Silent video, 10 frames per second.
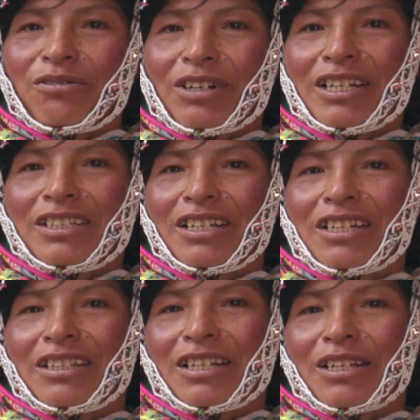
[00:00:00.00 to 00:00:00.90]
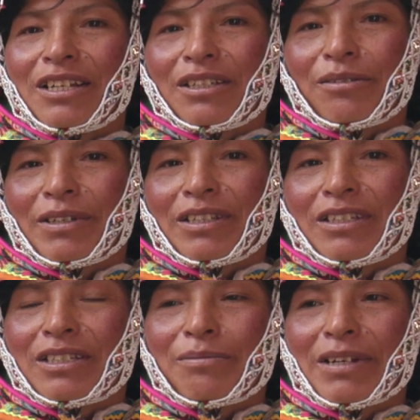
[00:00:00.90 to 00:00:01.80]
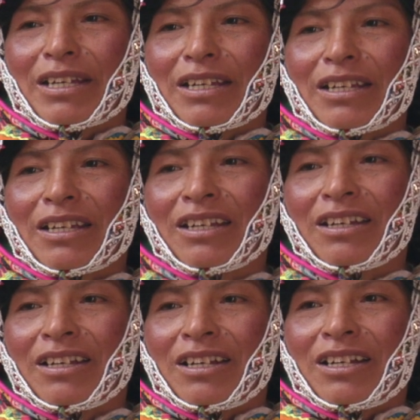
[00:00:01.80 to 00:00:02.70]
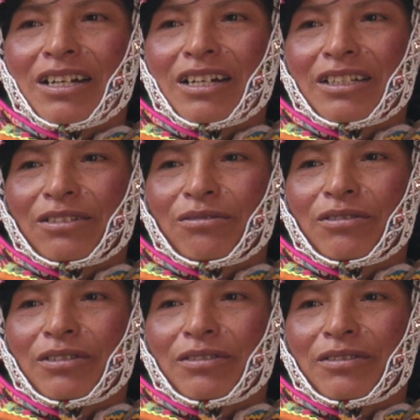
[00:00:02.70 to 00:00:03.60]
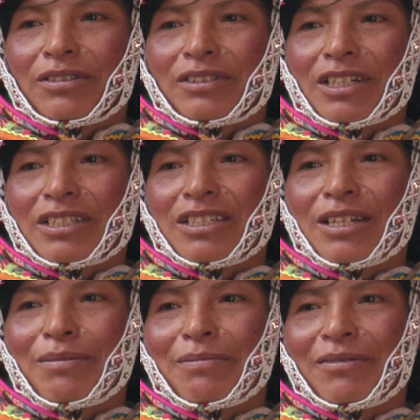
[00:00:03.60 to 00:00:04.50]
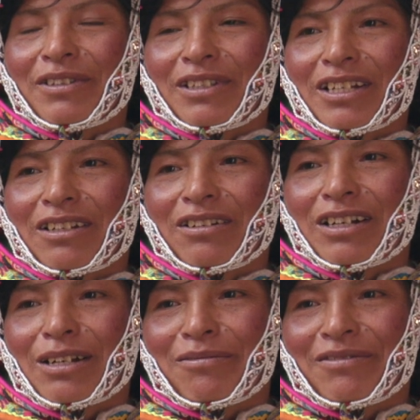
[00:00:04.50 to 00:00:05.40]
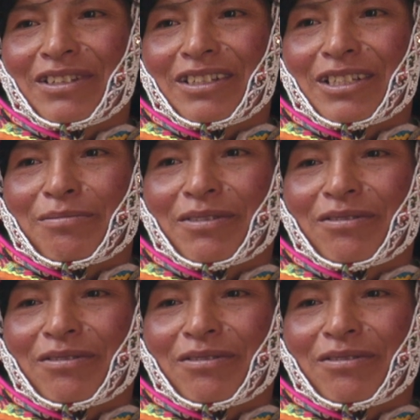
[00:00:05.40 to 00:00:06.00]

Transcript: In addition to getting income from our animals, many of the women in our community make products with the wool